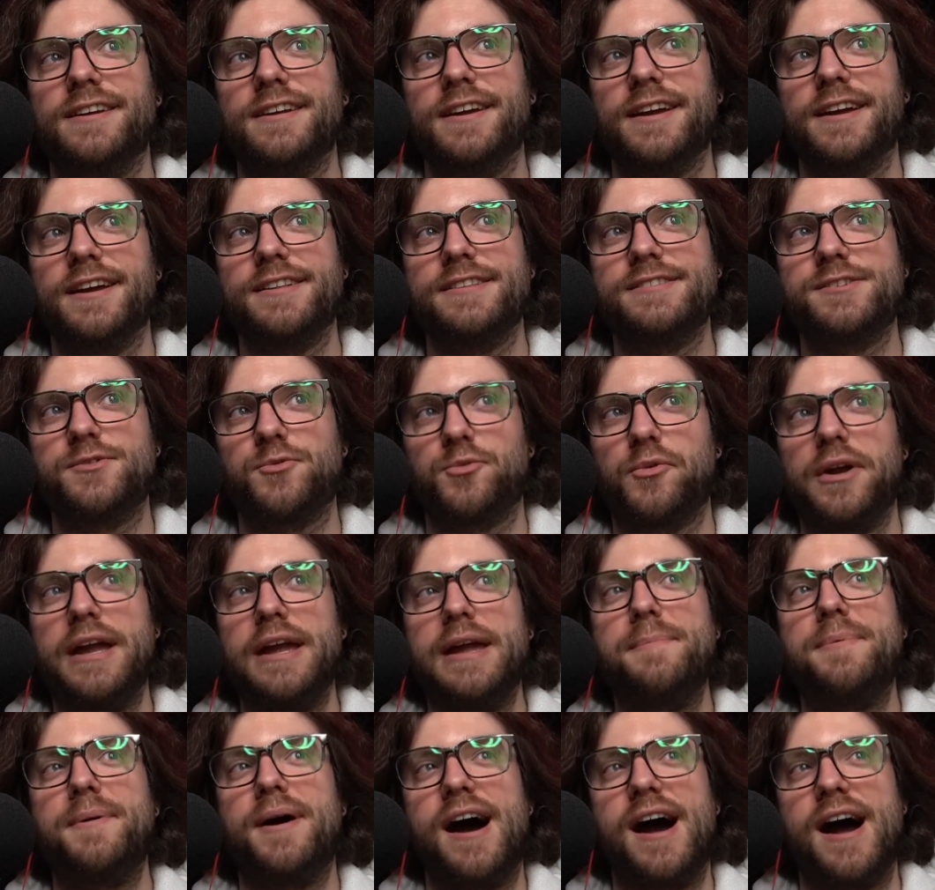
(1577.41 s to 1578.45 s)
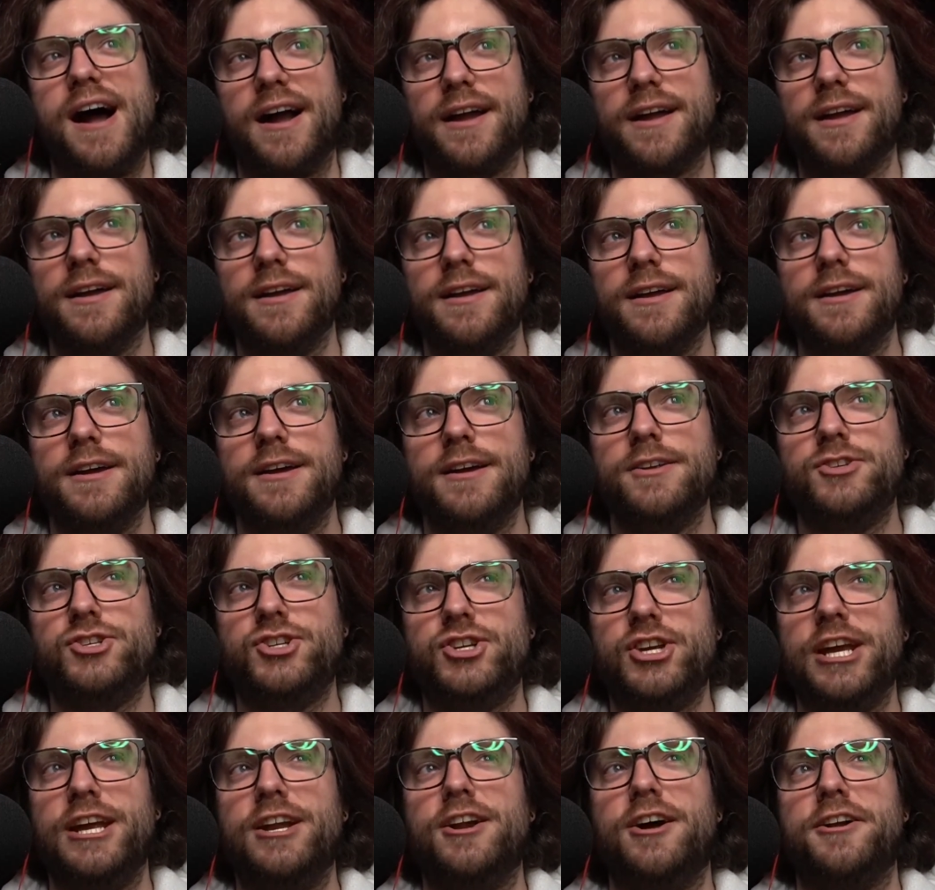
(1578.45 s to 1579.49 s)
It's Reebok.
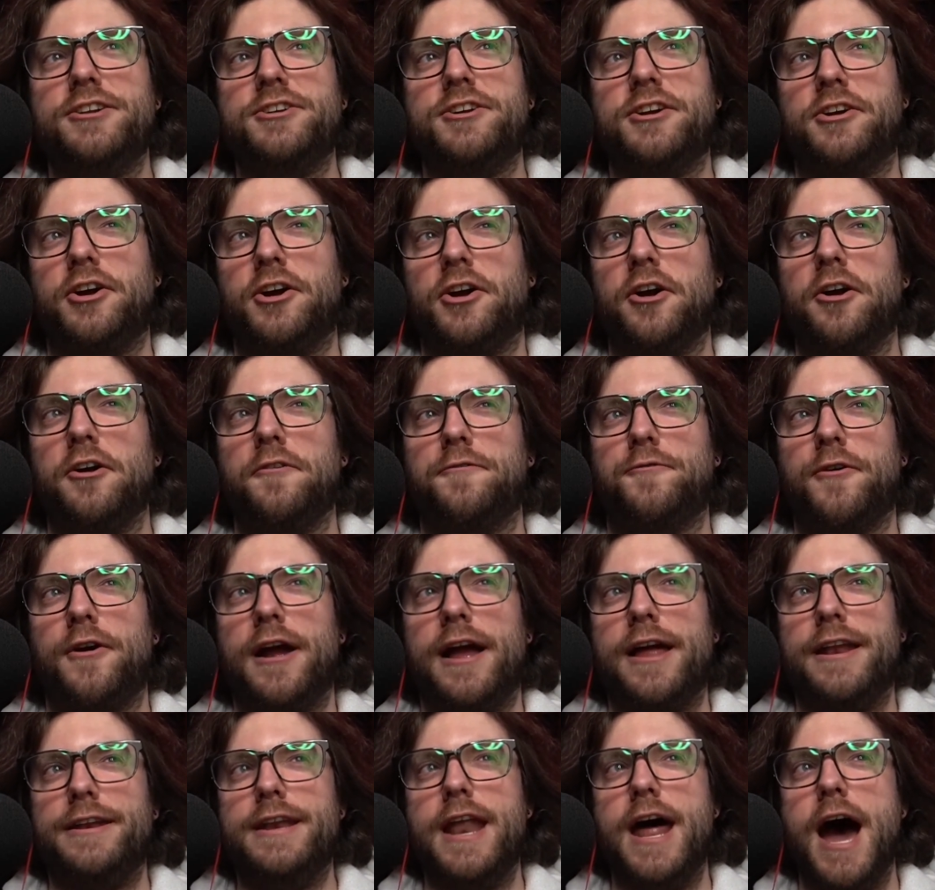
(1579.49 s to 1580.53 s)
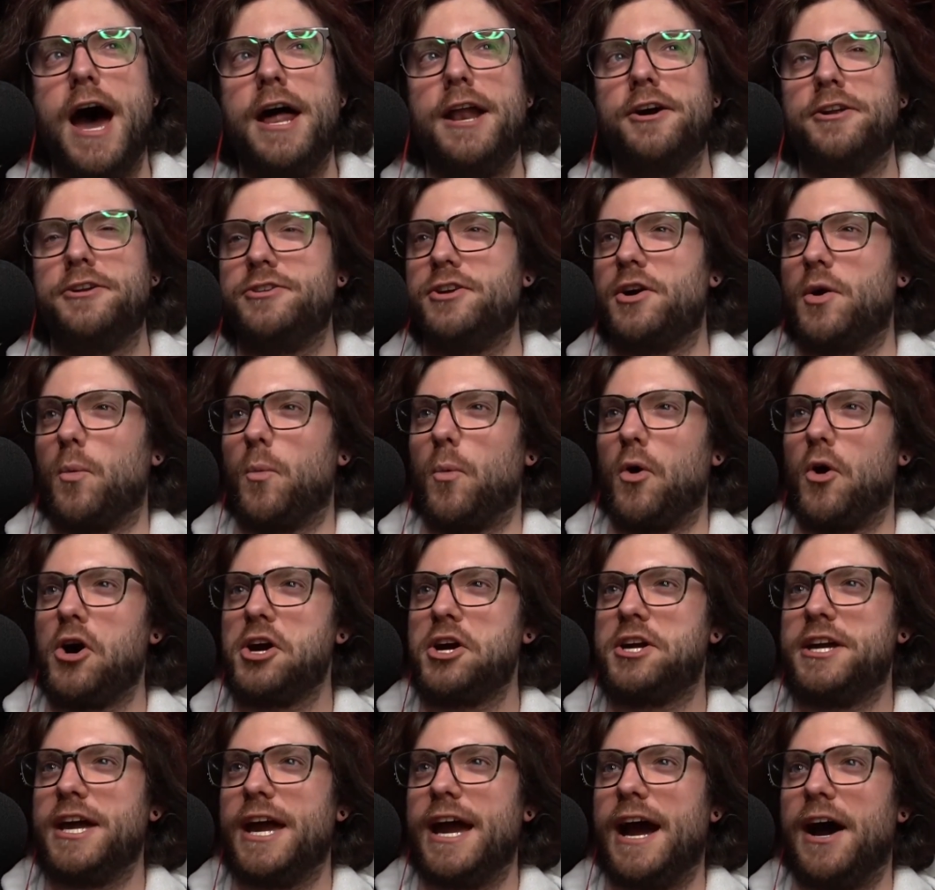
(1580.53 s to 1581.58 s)
Cheat on your girlfriend, not on your
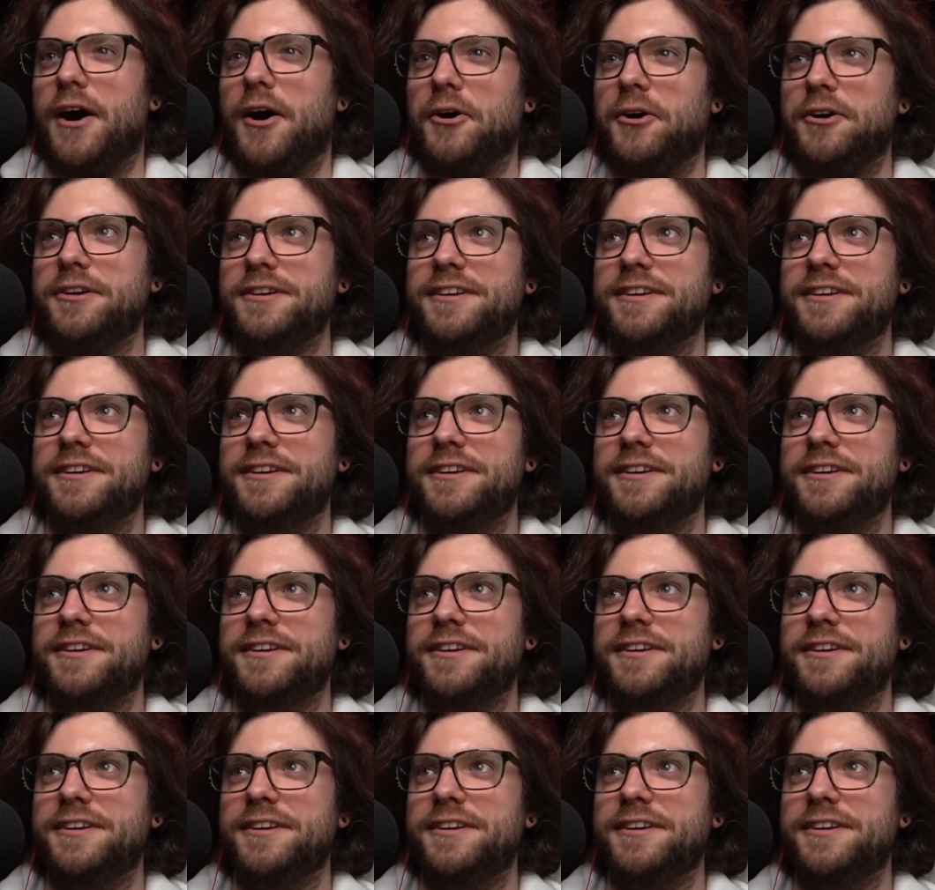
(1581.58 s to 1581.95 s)
workout.